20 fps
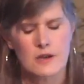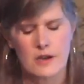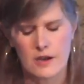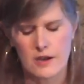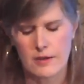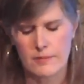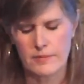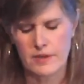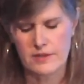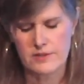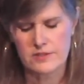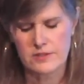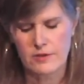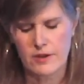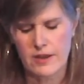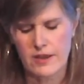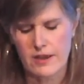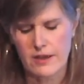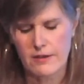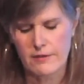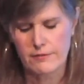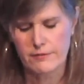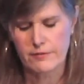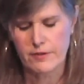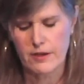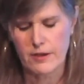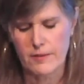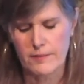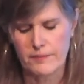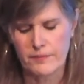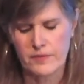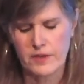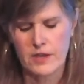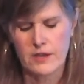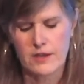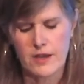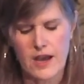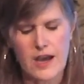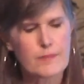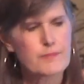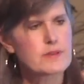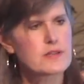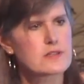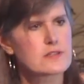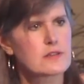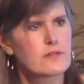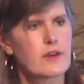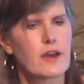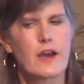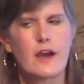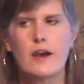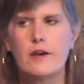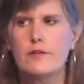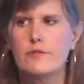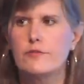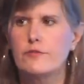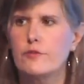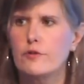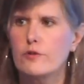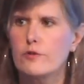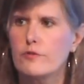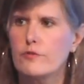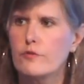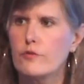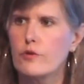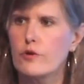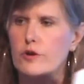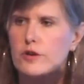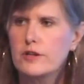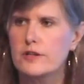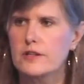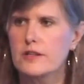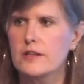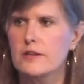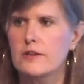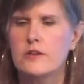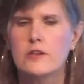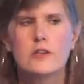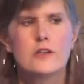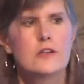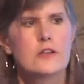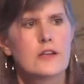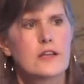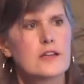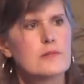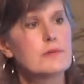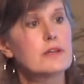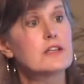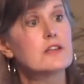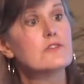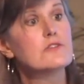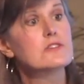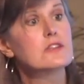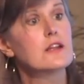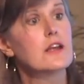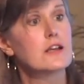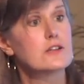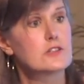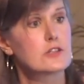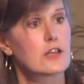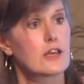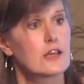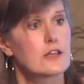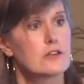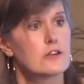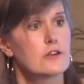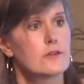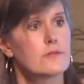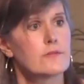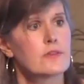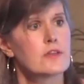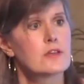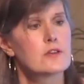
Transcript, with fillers: And so I have copies of how, for anybody who's an educator.